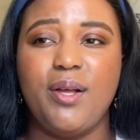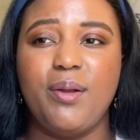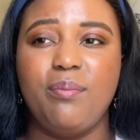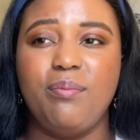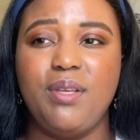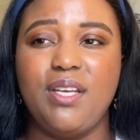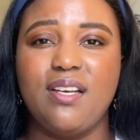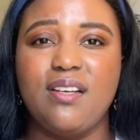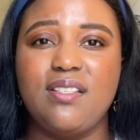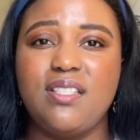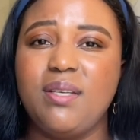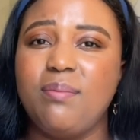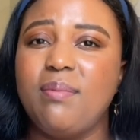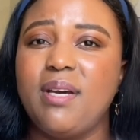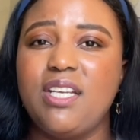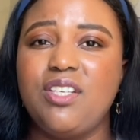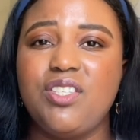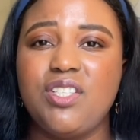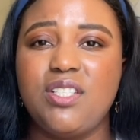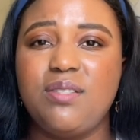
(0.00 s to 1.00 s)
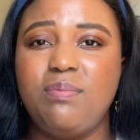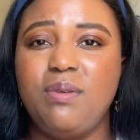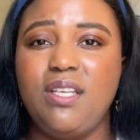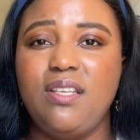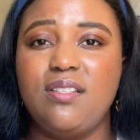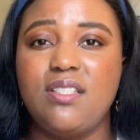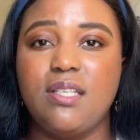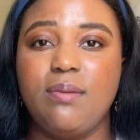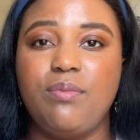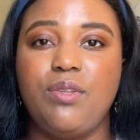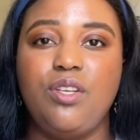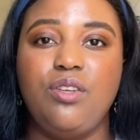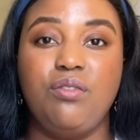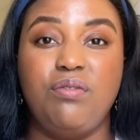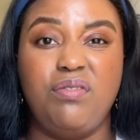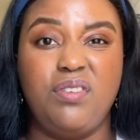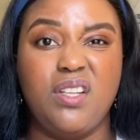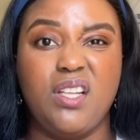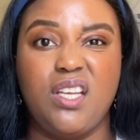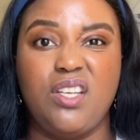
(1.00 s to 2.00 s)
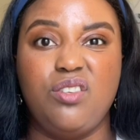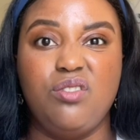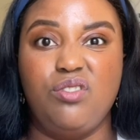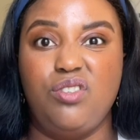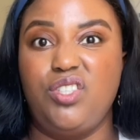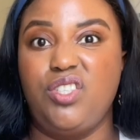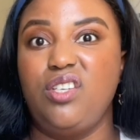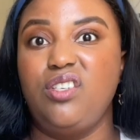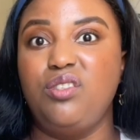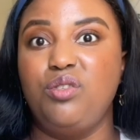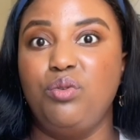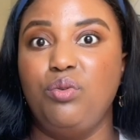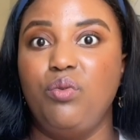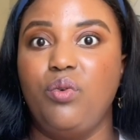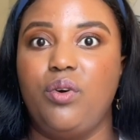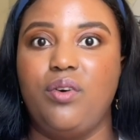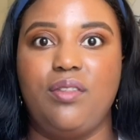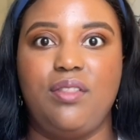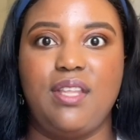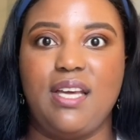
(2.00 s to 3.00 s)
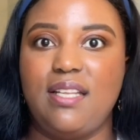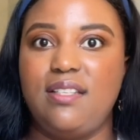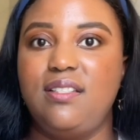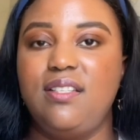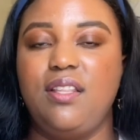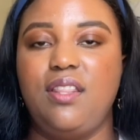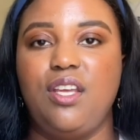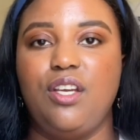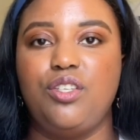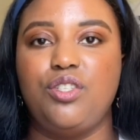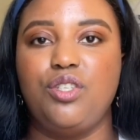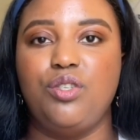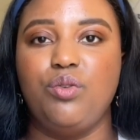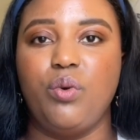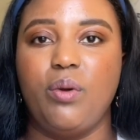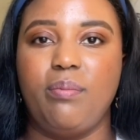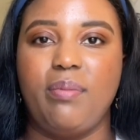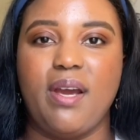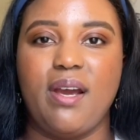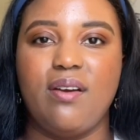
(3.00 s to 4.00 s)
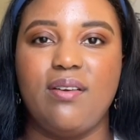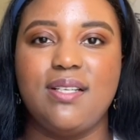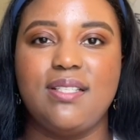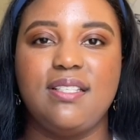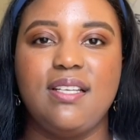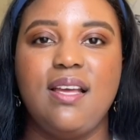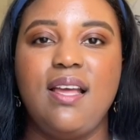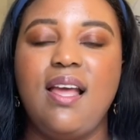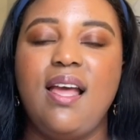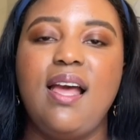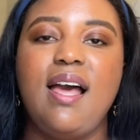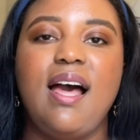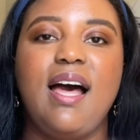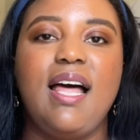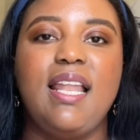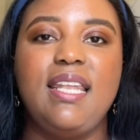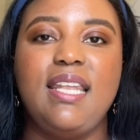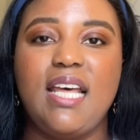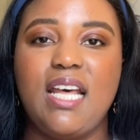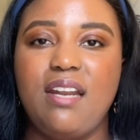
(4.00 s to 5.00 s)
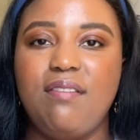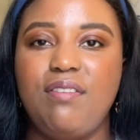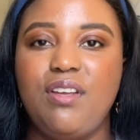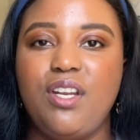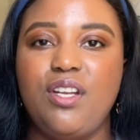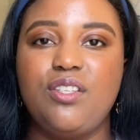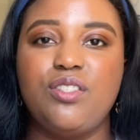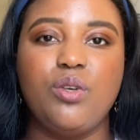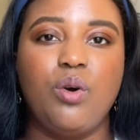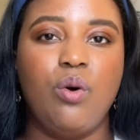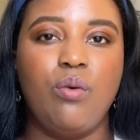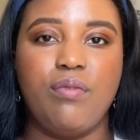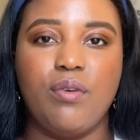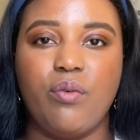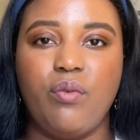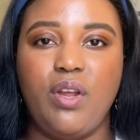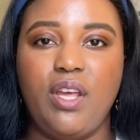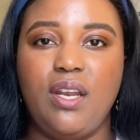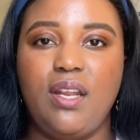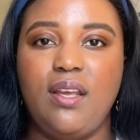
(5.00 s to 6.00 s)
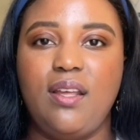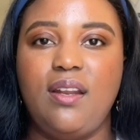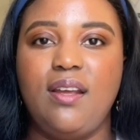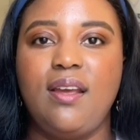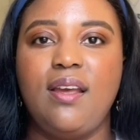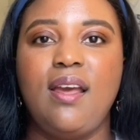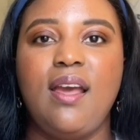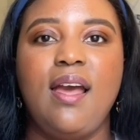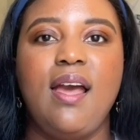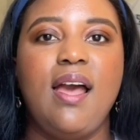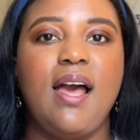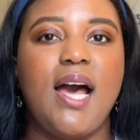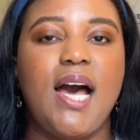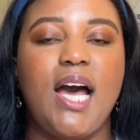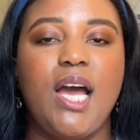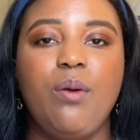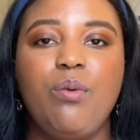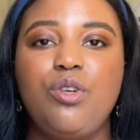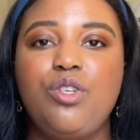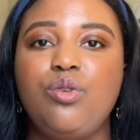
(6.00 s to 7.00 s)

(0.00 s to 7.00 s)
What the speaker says: because it might just be something you feel like you should do, or that's the thing to do in Paris. A lot of it is overrated. I would